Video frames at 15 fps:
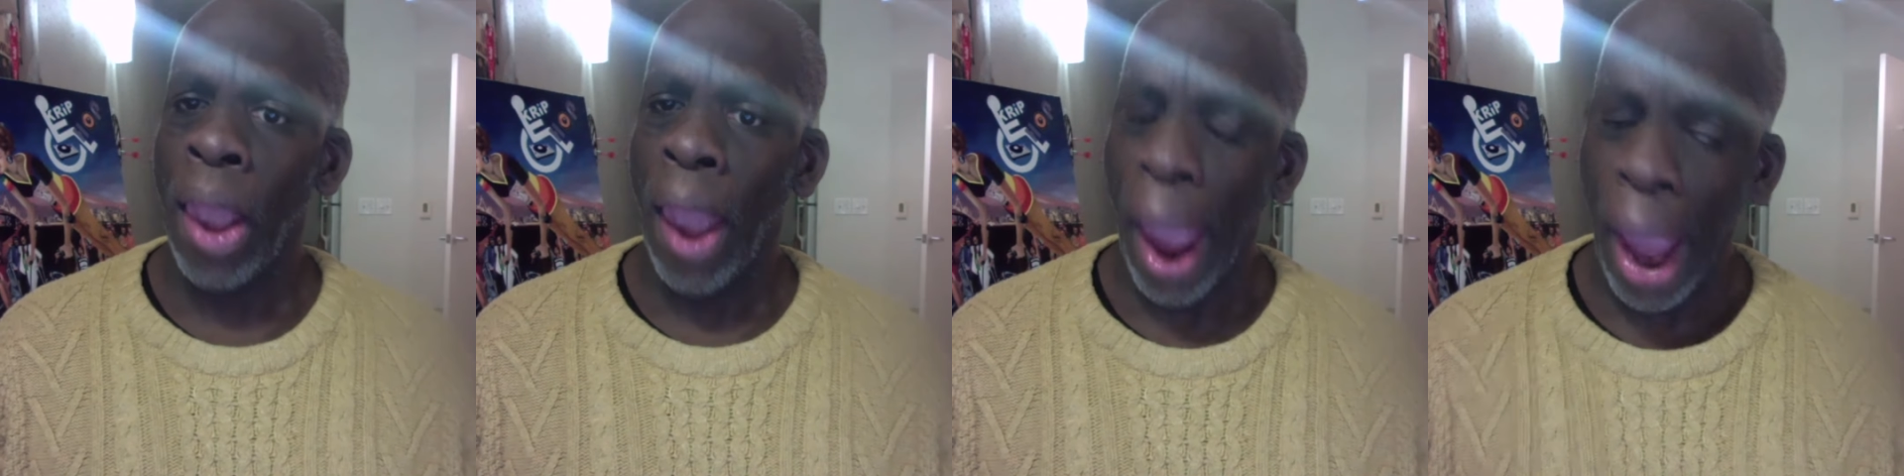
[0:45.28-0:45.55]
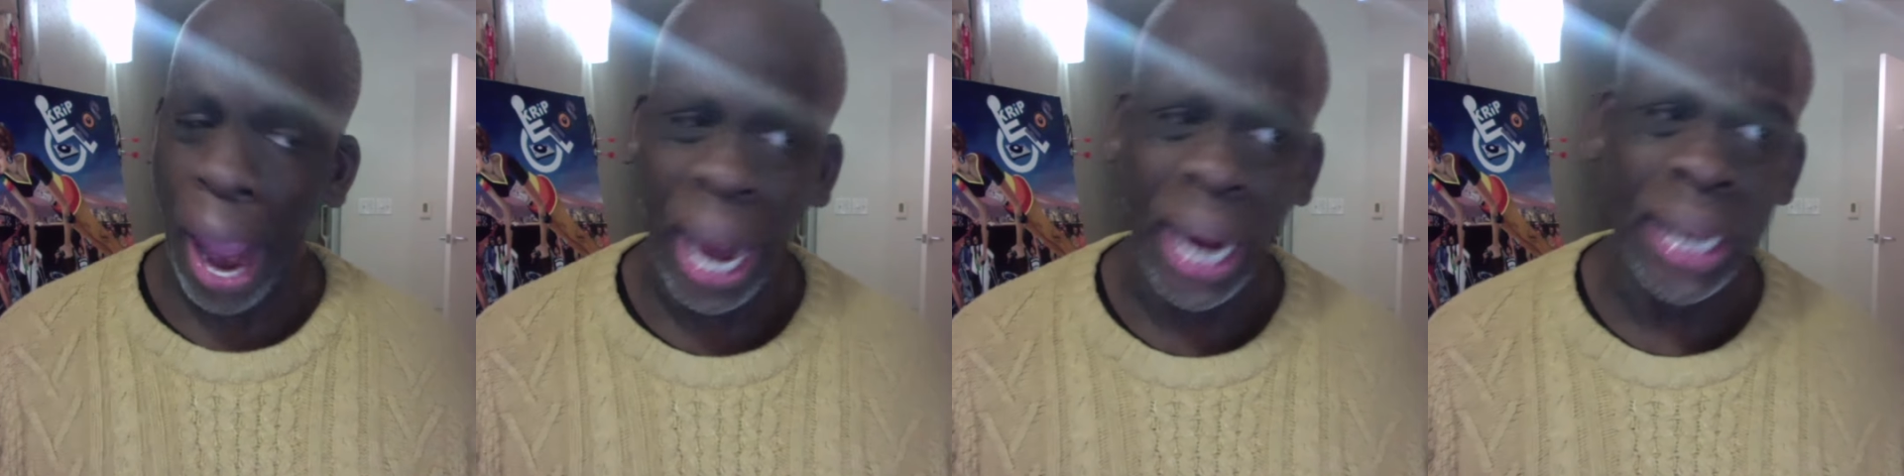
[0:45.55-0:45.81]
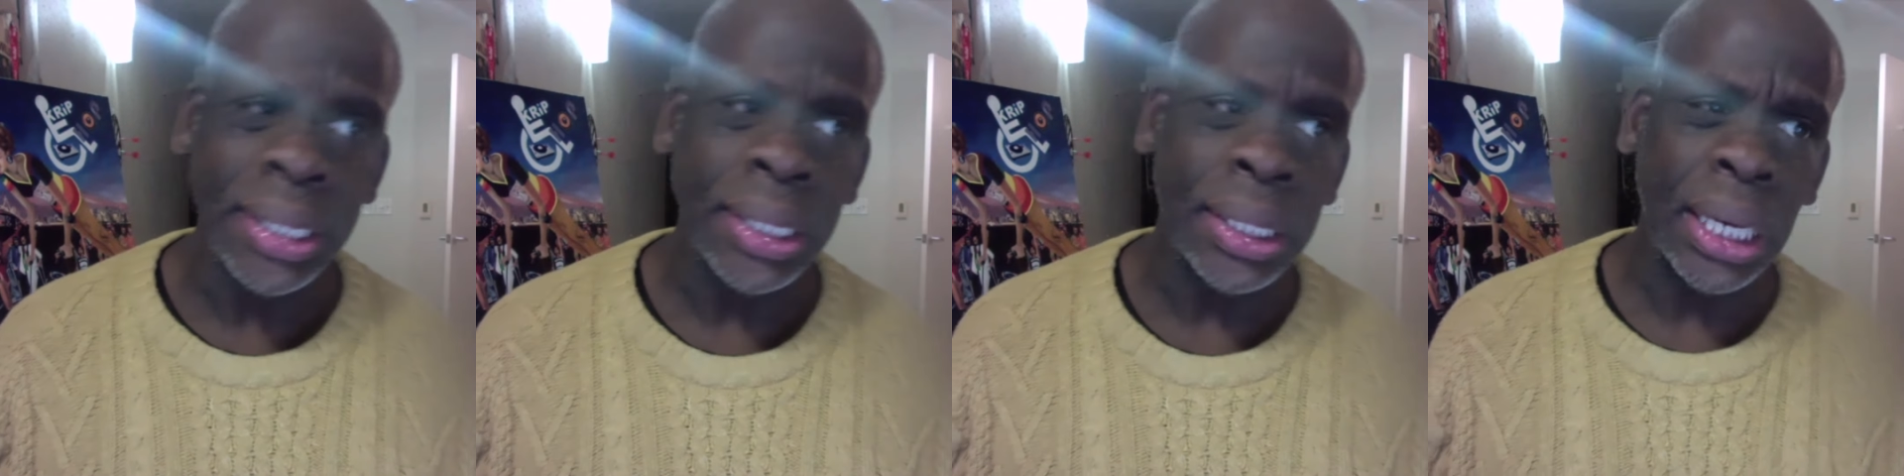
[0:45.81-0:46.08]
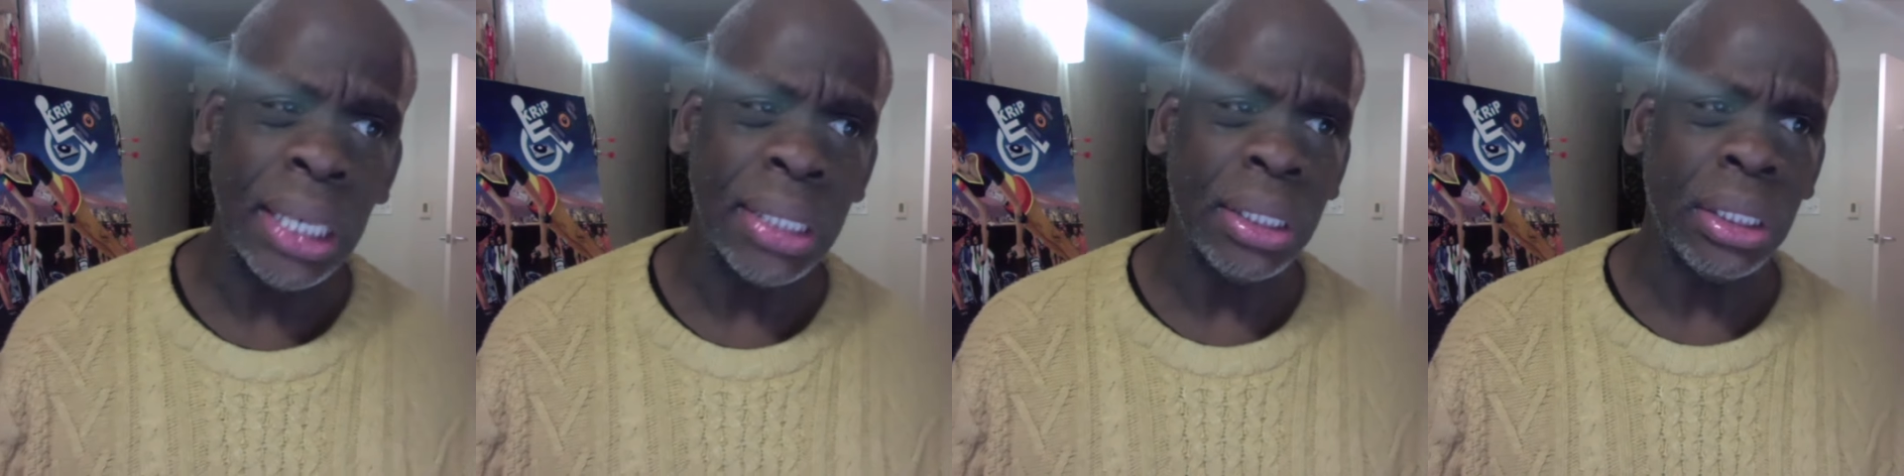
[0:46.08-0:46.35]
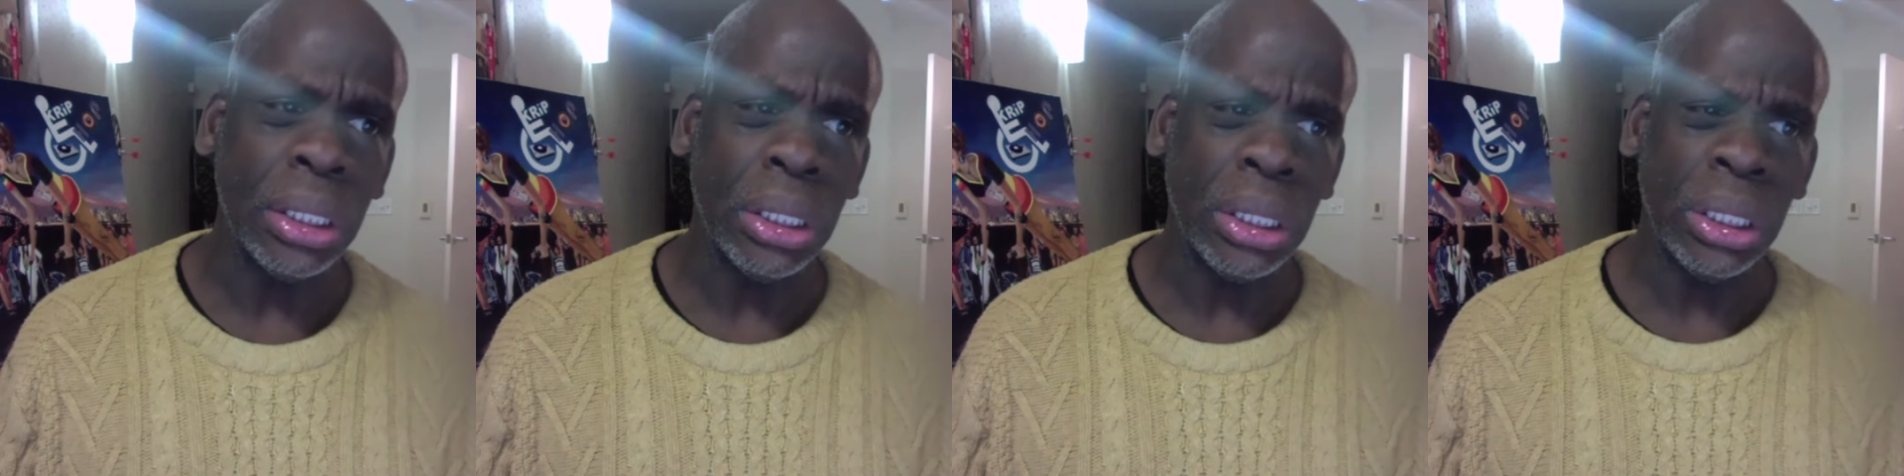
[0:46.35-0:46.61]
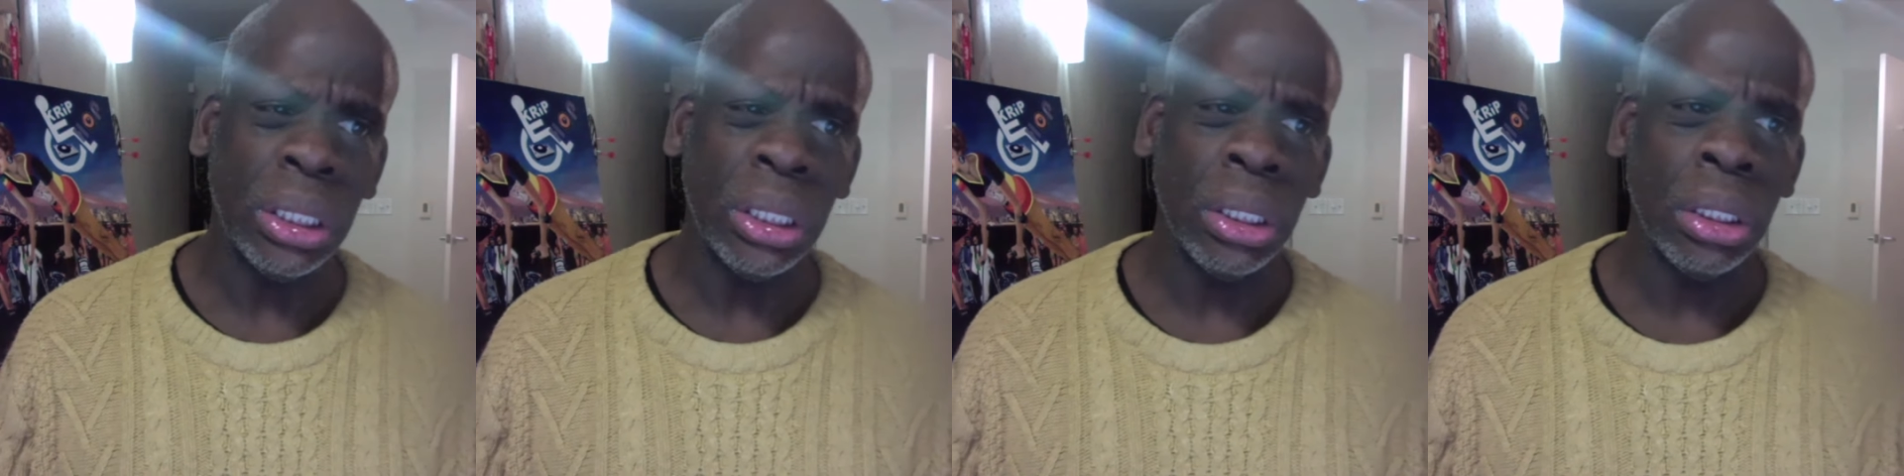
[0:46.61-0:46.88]

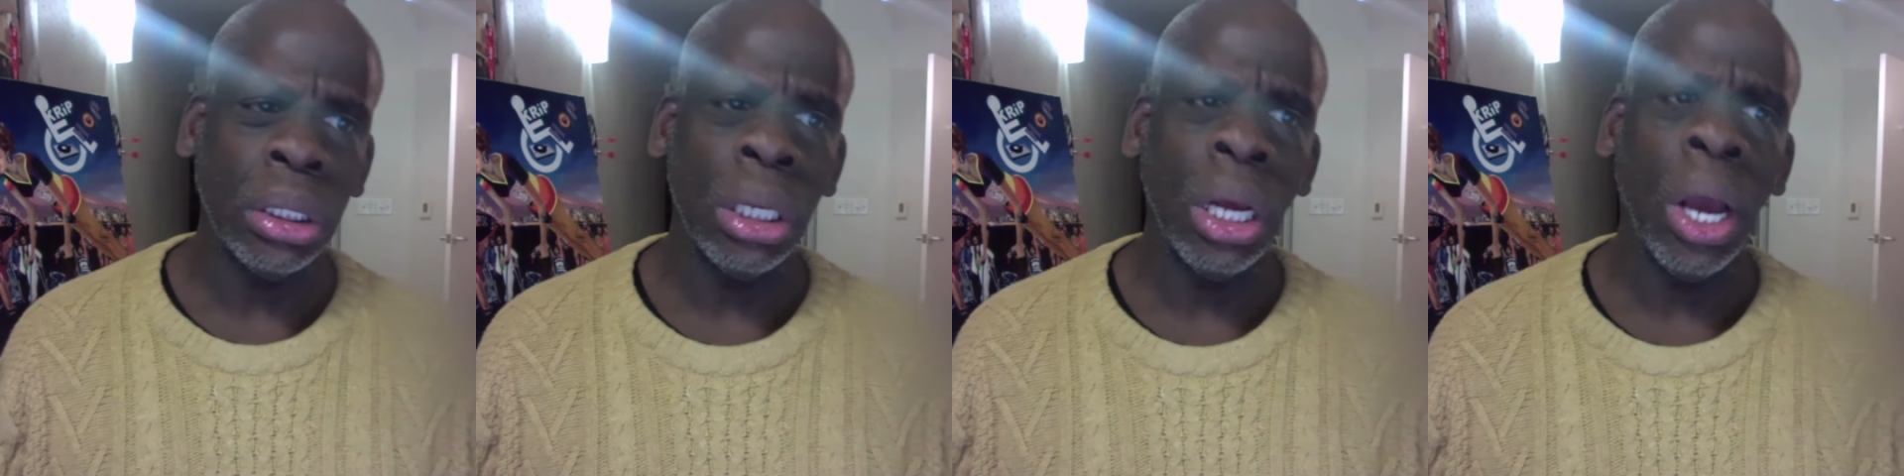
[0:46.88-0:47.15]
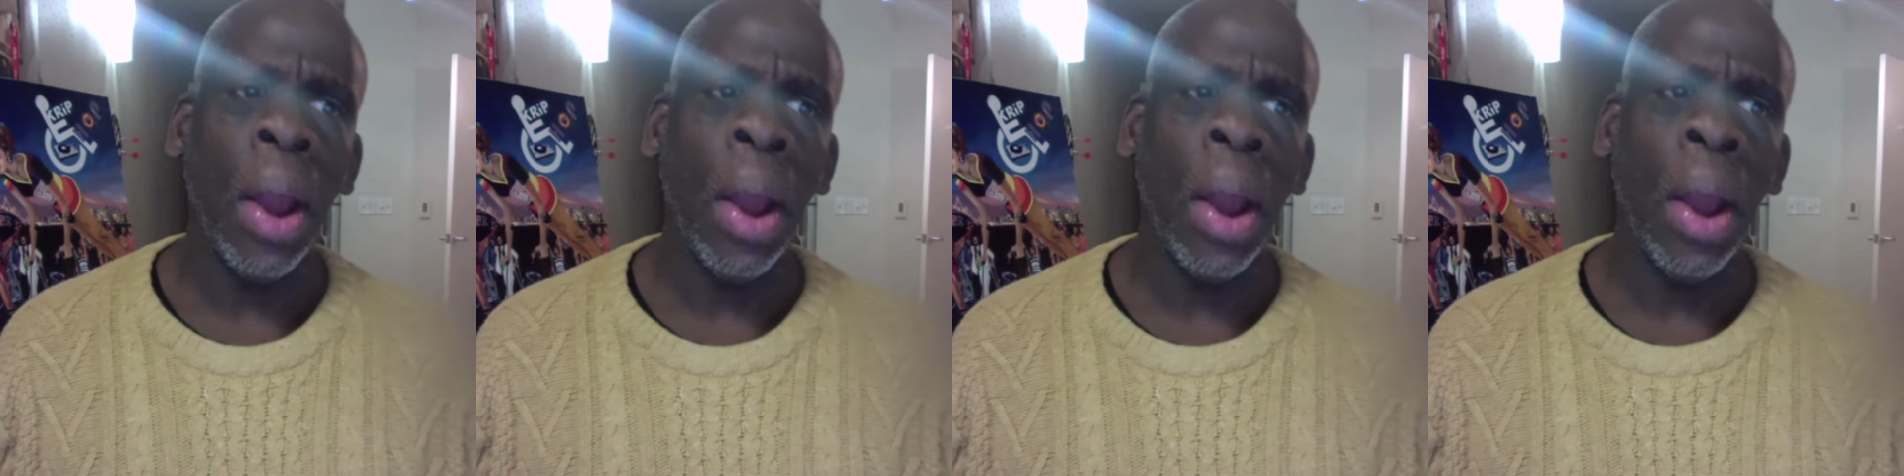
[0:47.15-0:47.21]
ancestors,